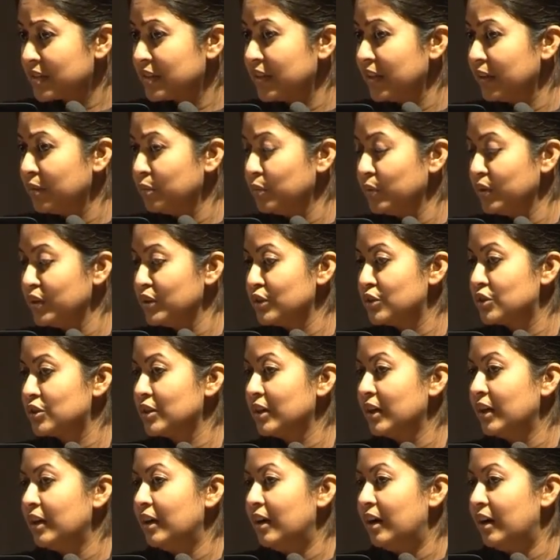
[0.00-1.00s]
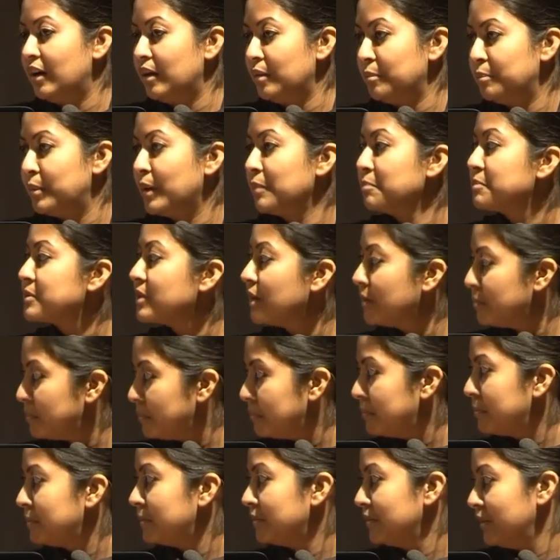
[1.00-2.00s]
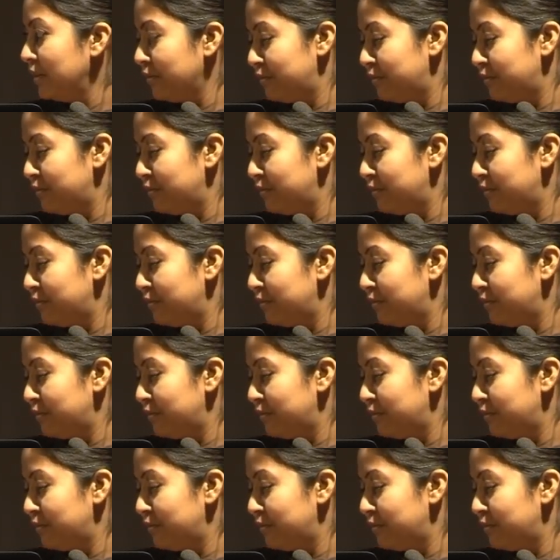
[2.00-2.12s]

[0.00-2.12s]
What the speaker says: this language bumps up.